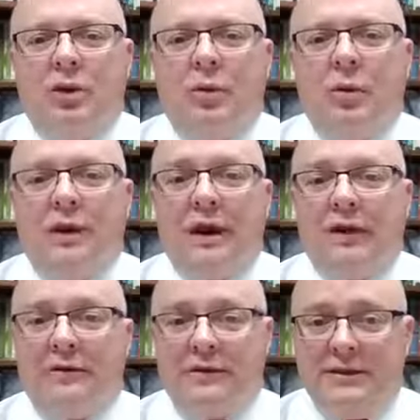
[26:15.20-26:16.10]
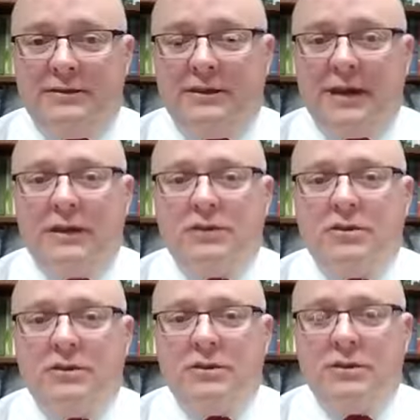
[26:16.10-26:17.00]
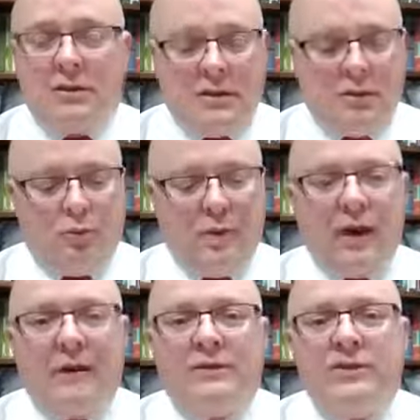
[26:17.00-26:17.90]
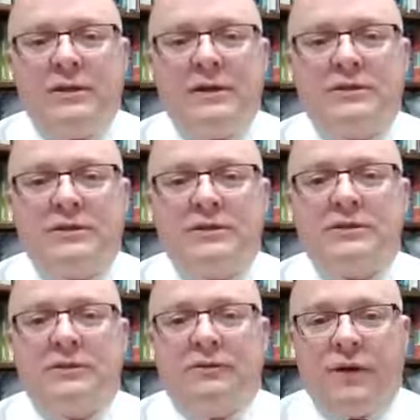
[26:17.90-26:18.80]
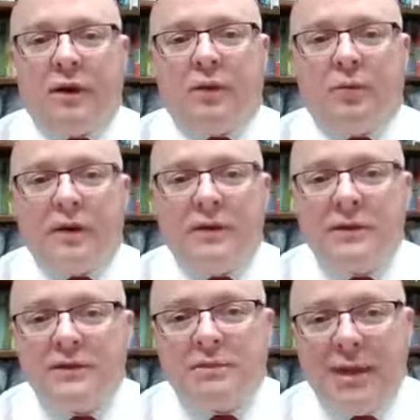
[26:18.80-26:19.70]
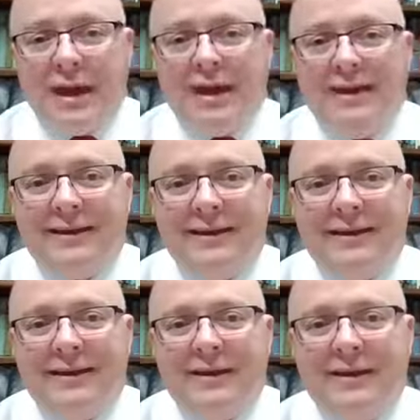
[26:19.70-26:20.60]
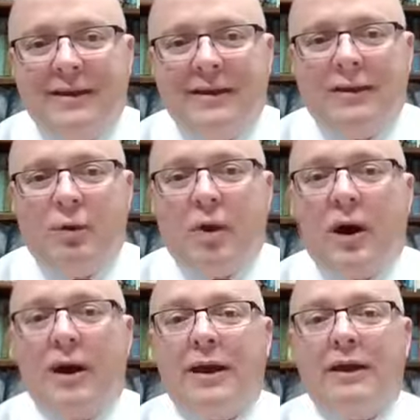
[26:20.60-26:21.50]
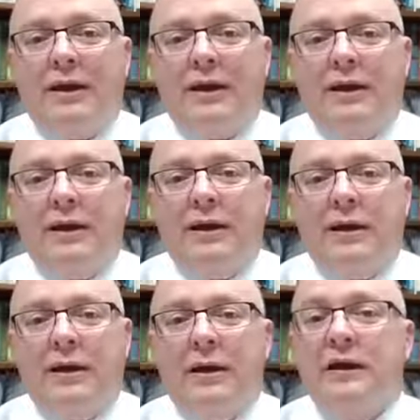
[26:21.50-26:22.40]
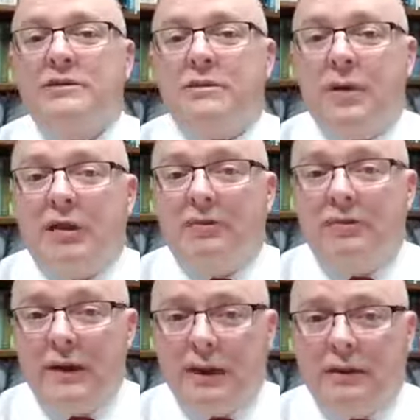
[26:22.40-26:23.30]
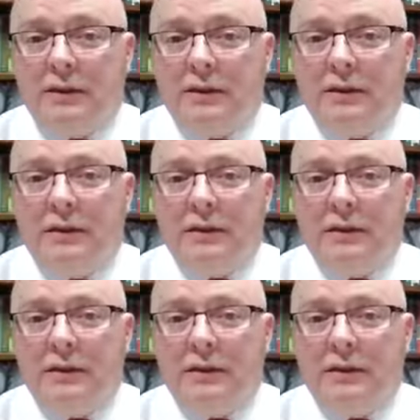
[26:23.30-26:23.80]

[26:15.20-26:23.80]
You know what we have on this occasion? We have Jesus following this man. Why? He's a man of faith.